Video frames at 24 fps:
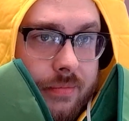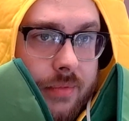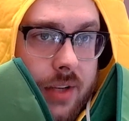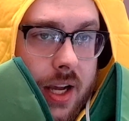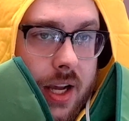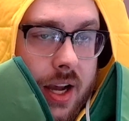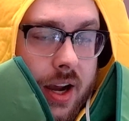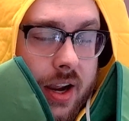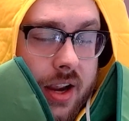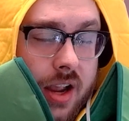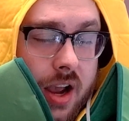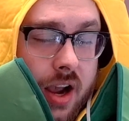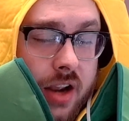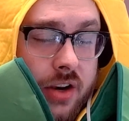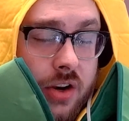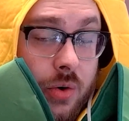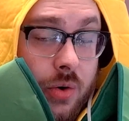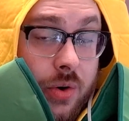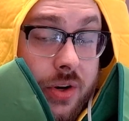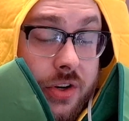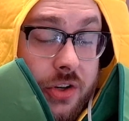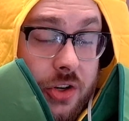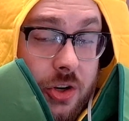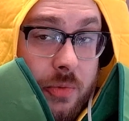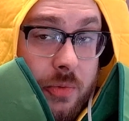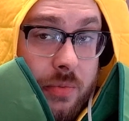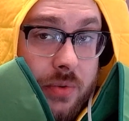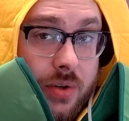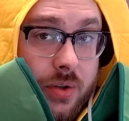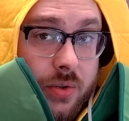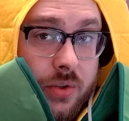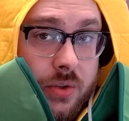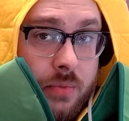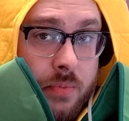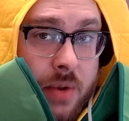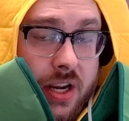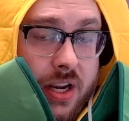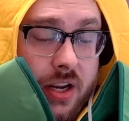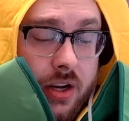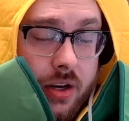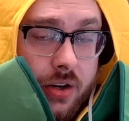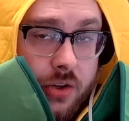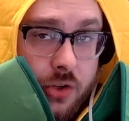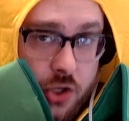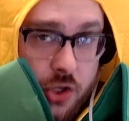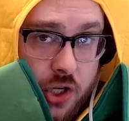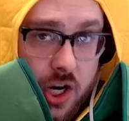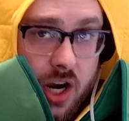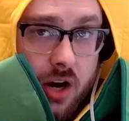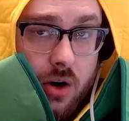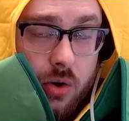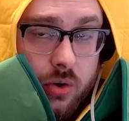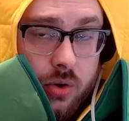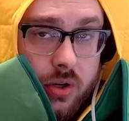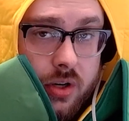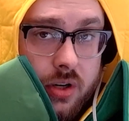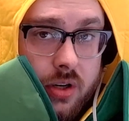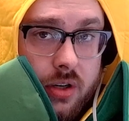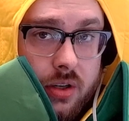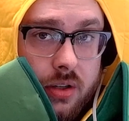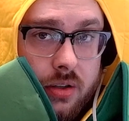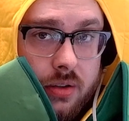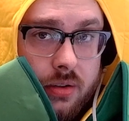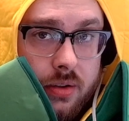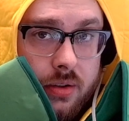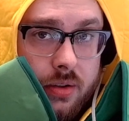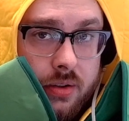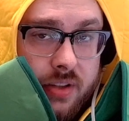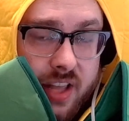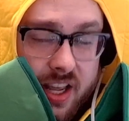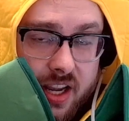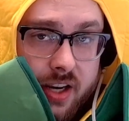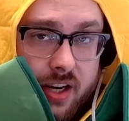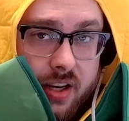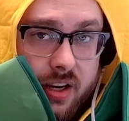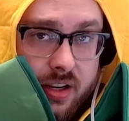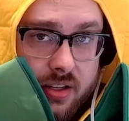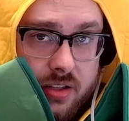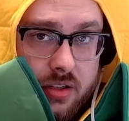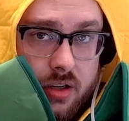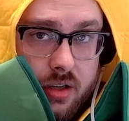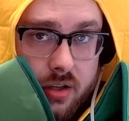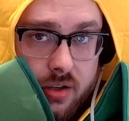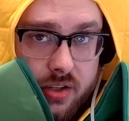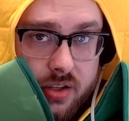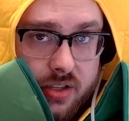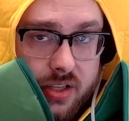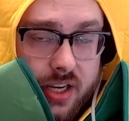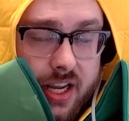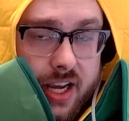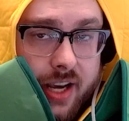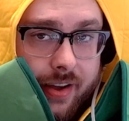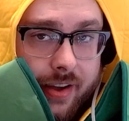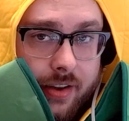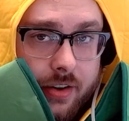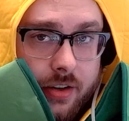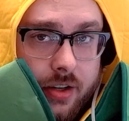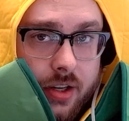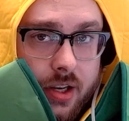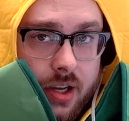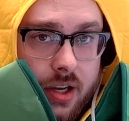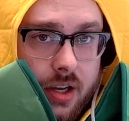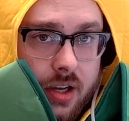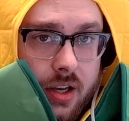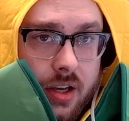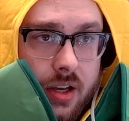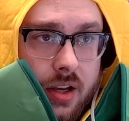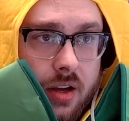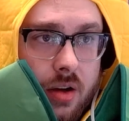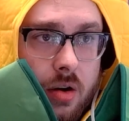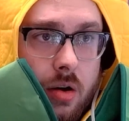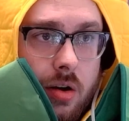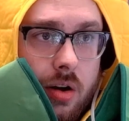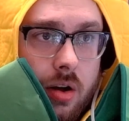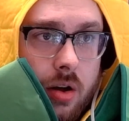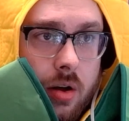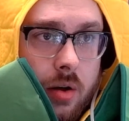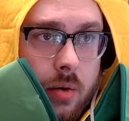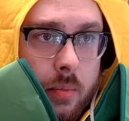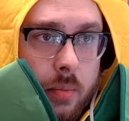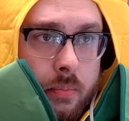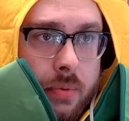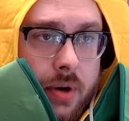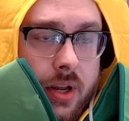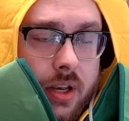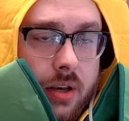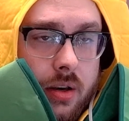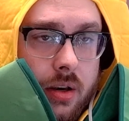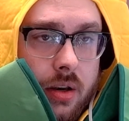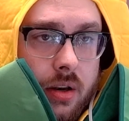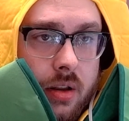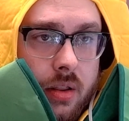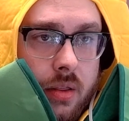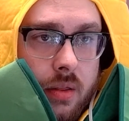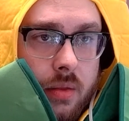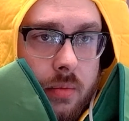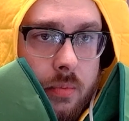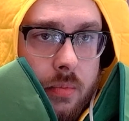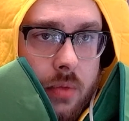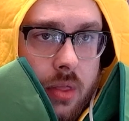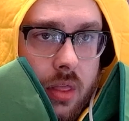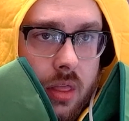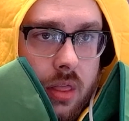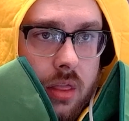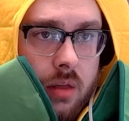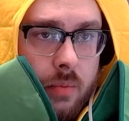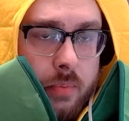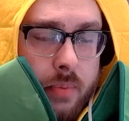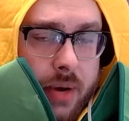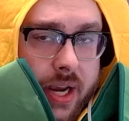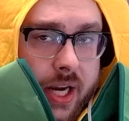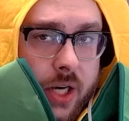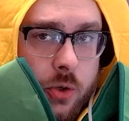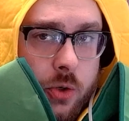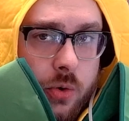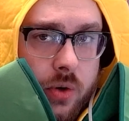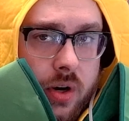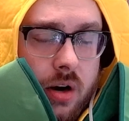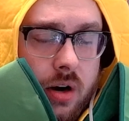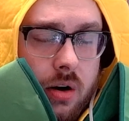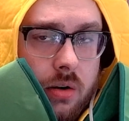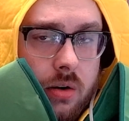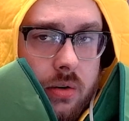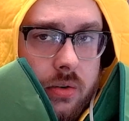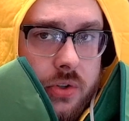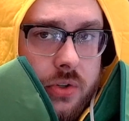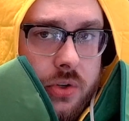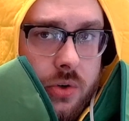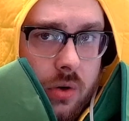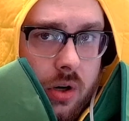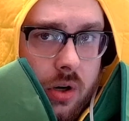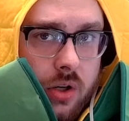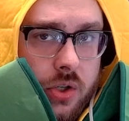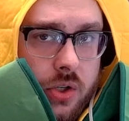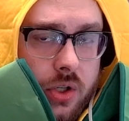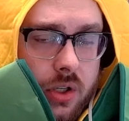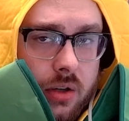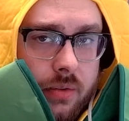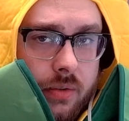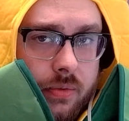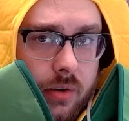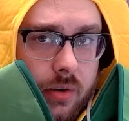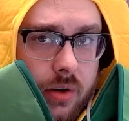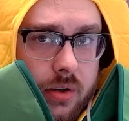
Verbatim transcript: I I know Undoomed is making a joke that he doesn't understand, but the patriarchal structure of our